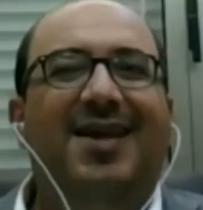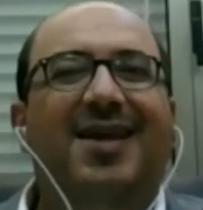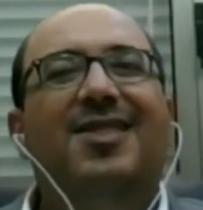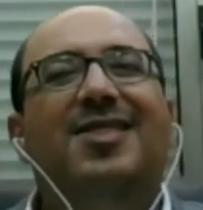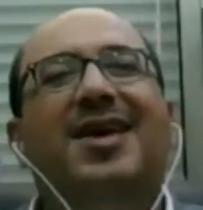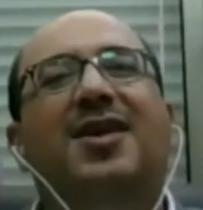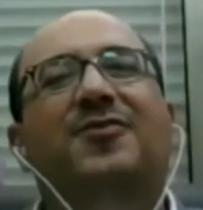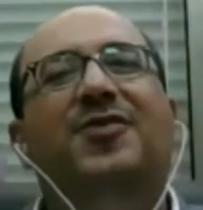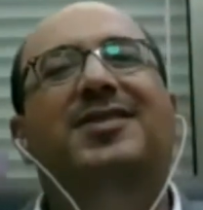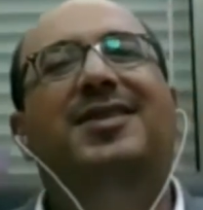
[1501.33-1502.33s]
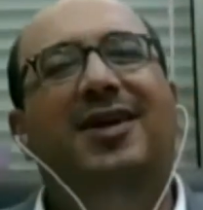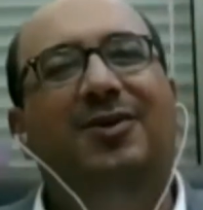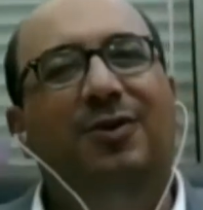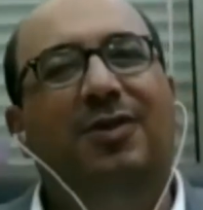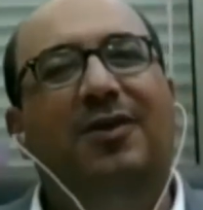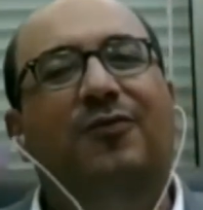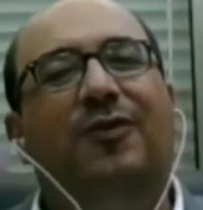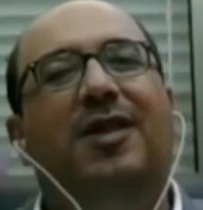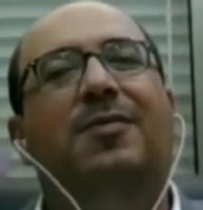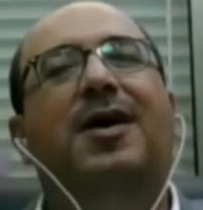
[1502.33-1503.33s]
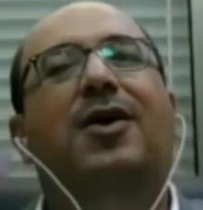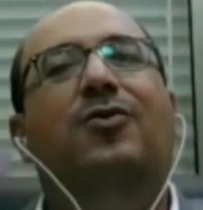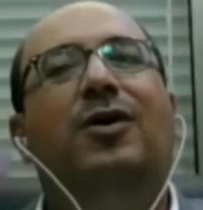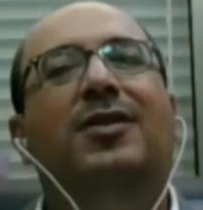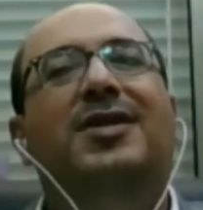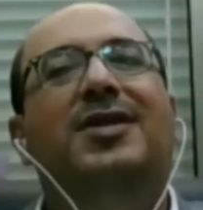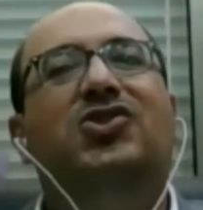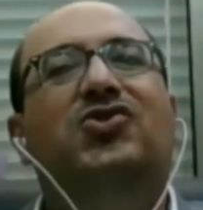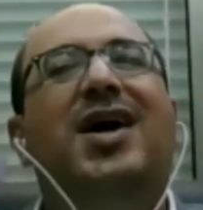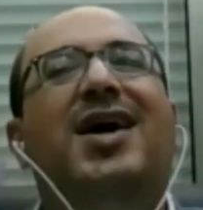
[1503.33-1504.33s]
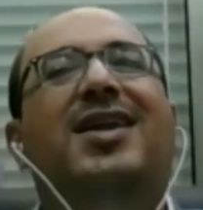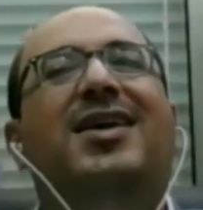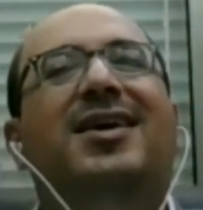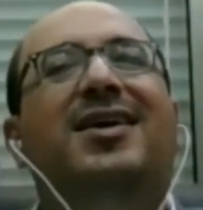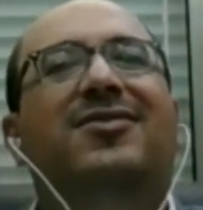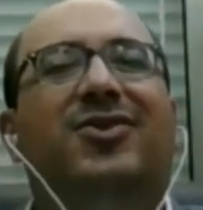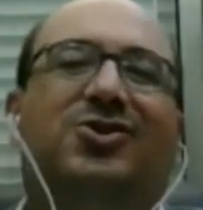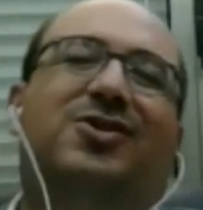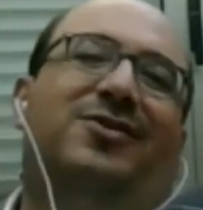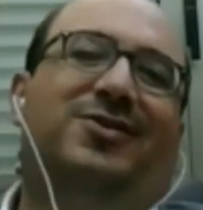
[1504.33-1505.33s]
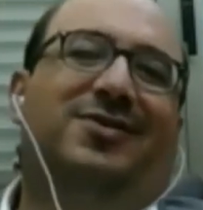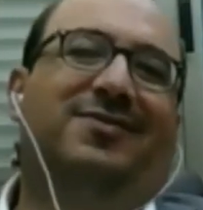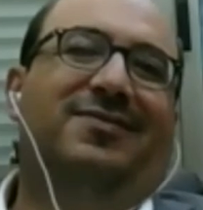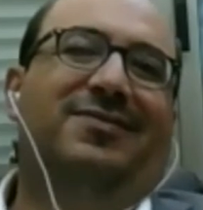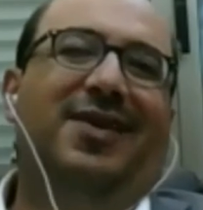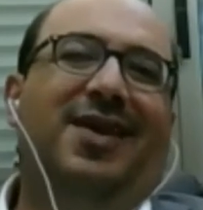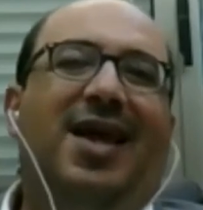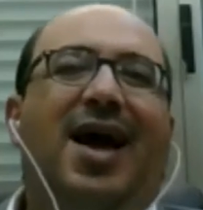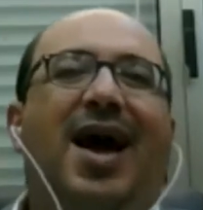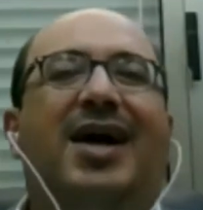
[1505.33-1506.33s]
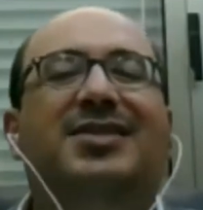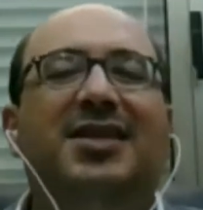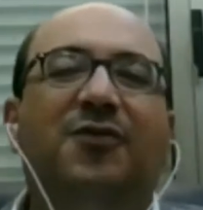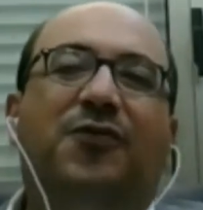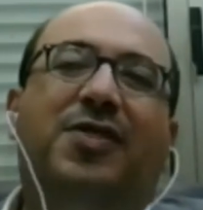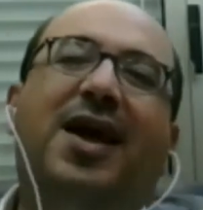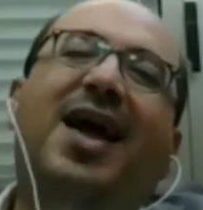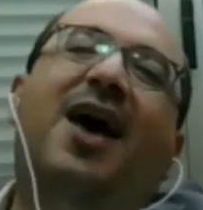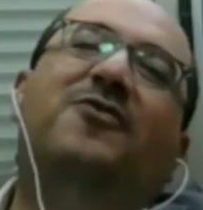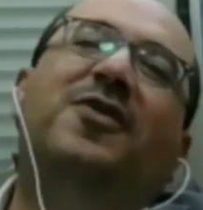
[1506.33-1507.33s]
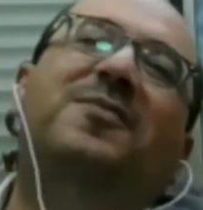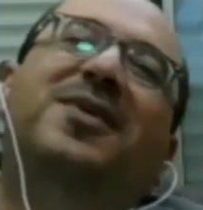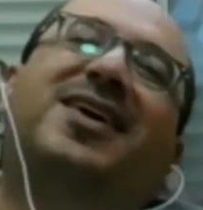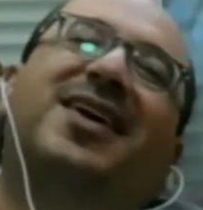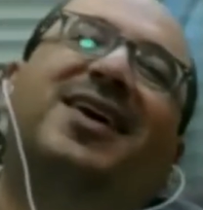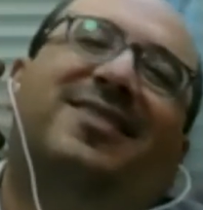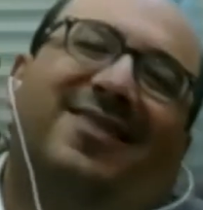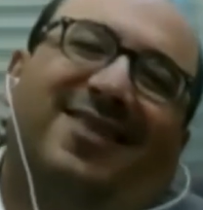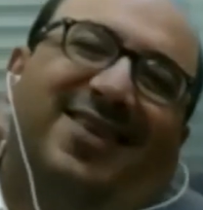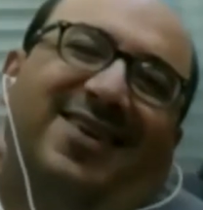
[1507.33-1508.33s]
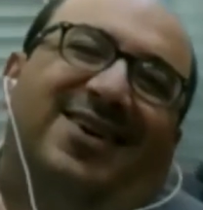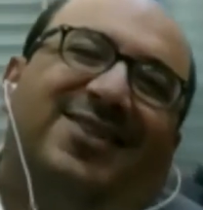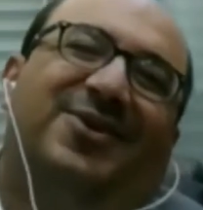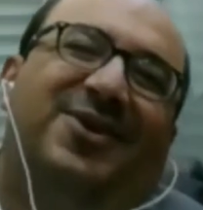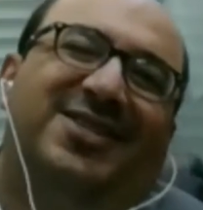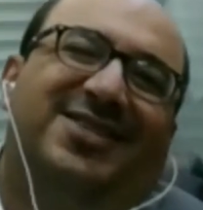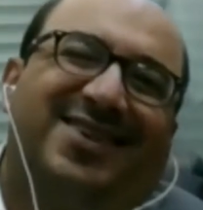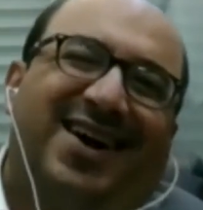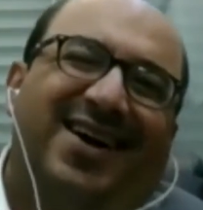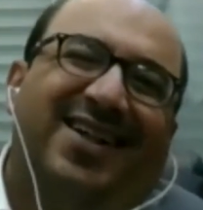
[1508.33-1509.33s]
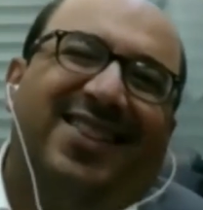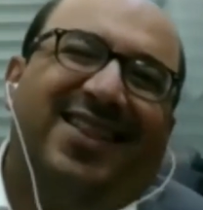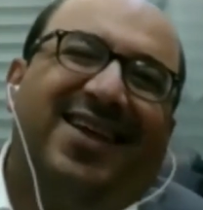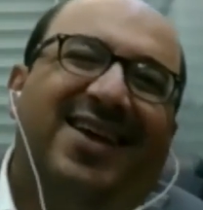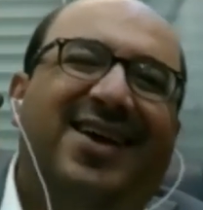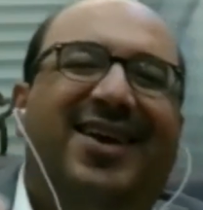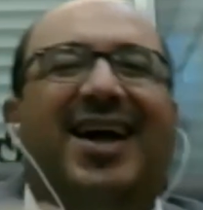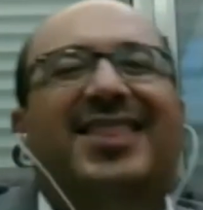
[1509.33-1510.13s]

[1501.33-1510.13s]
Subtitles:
They invented a new thing for them. They are called Israeli residents, as if they have immigrated to Israel, not